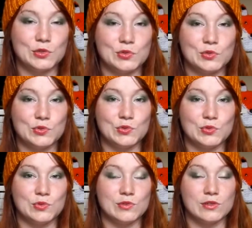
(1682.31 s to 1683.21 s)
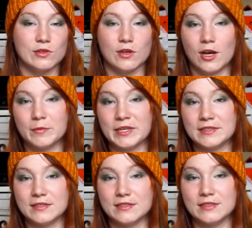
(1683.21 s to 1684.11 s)
to
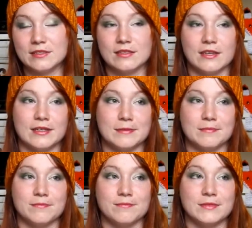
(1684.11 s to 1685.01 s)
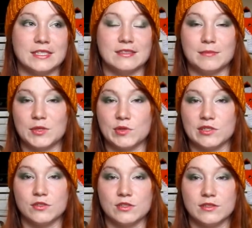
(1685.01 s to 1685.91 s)
comment, send me
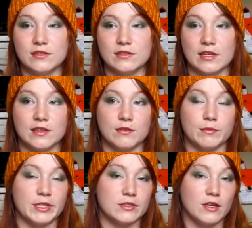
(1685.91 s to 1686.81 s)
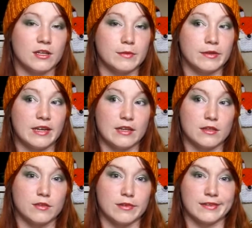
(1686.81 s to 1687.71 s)
questions, anything you want me to talk about,
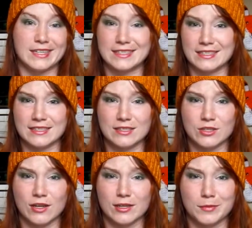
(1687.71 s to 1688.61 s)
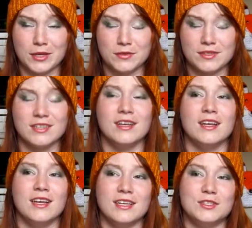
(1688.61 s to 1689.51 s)
anything you'd rather I didn't talk about,
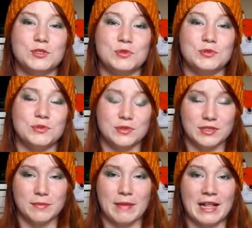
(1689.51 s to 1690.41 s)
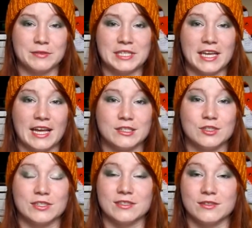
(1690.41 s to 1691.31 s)
to Mallory
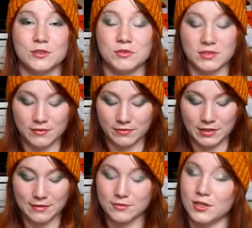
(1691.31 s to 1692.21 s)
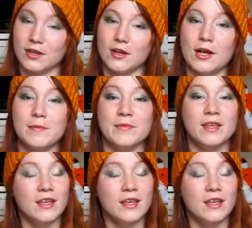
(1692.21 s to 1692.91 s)
at JustADoseOfLove.com,